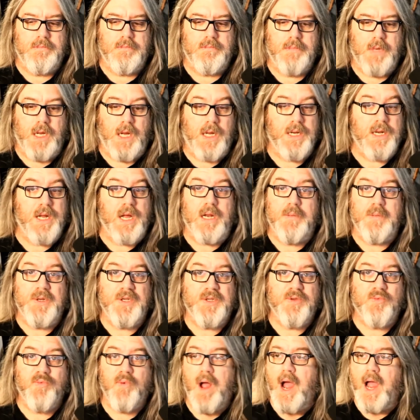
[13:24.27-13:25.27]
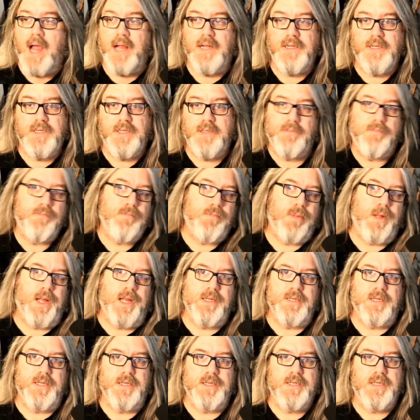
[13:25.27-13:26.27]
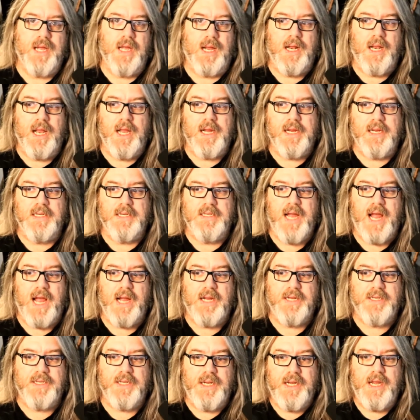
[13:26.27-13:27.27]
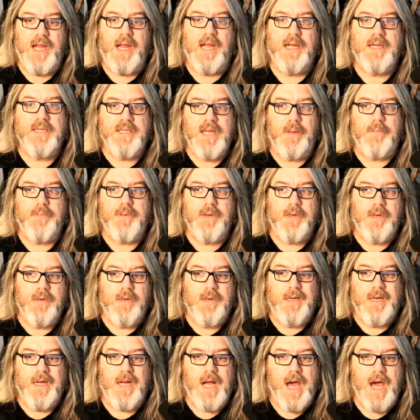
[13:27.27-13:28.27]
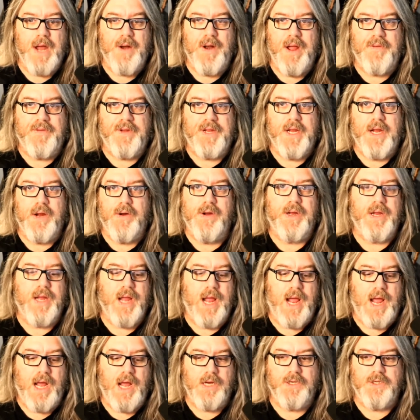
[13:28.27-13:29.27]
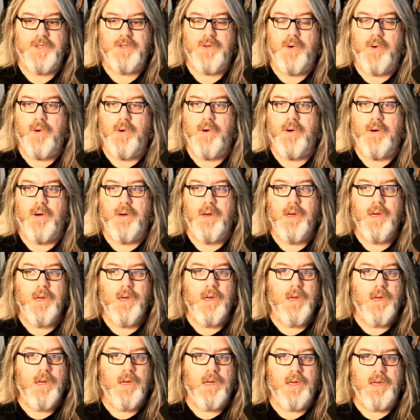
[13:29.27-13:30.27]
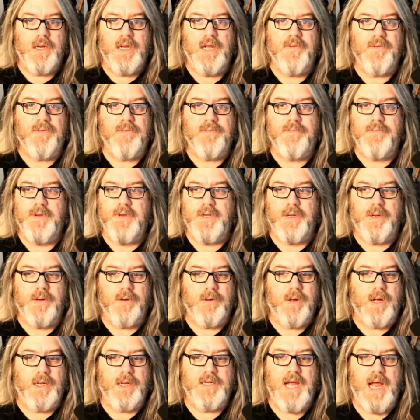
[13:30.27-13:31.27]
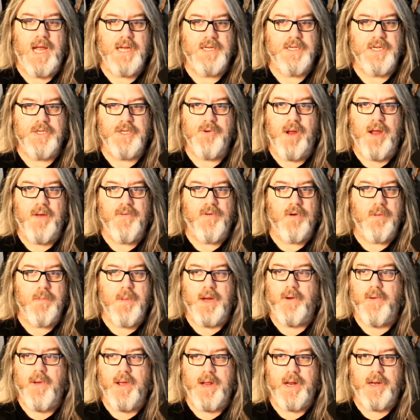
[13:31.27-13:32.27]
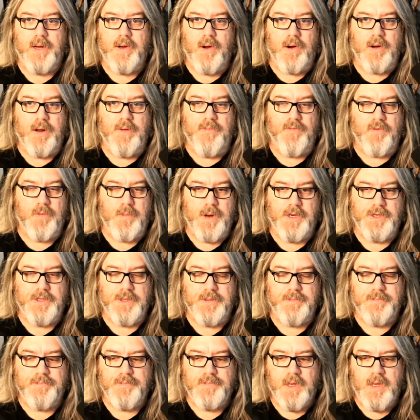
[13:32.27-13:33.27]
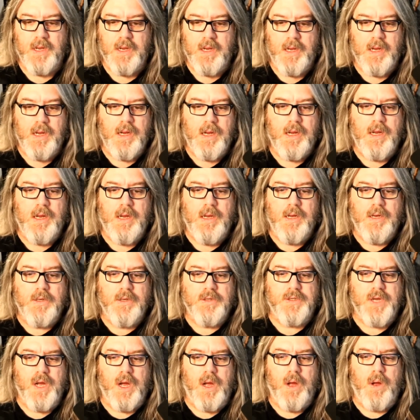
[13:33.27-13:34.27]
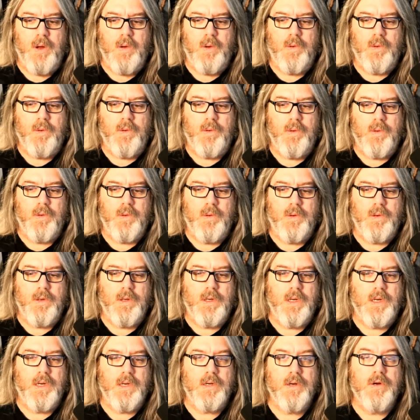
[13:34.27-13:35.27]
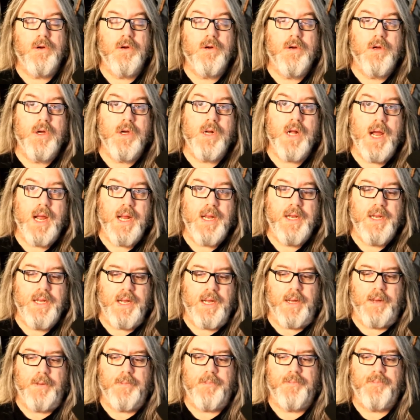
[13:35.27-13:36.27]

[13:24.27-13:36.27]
anonymous rides places, kind of like a taxi, except I don't have to carry cash or give, you know, a taxi driver my credit card information. So good idea.